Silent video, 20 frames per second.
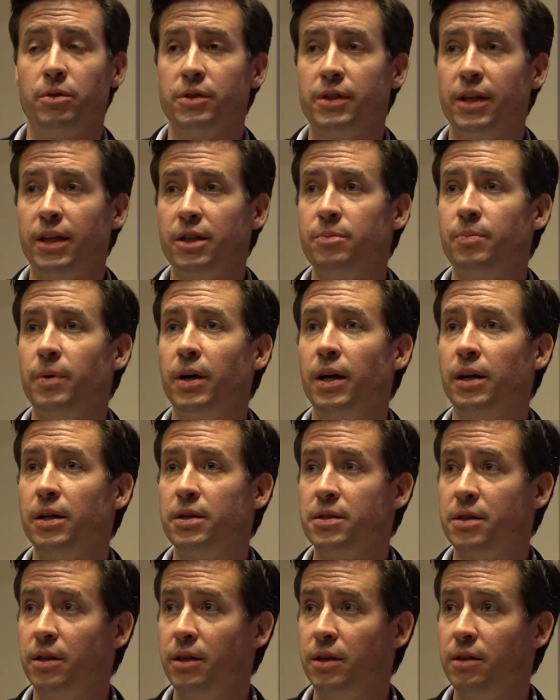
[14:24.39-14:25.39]
Sex buying
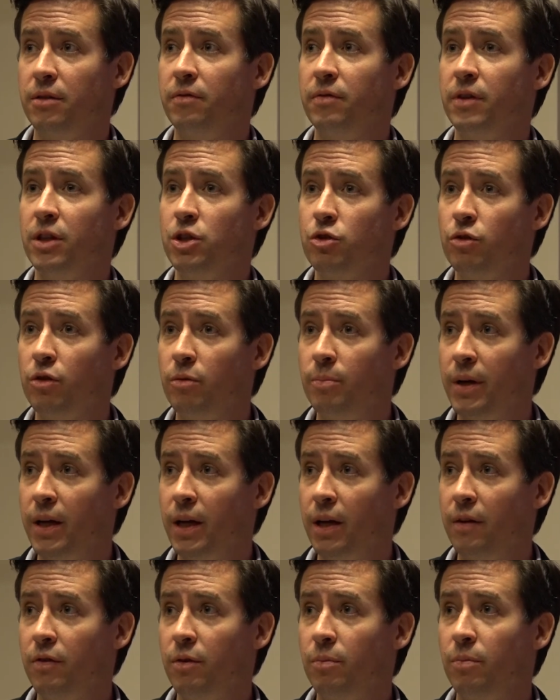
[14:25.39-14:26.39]
is an individual behavior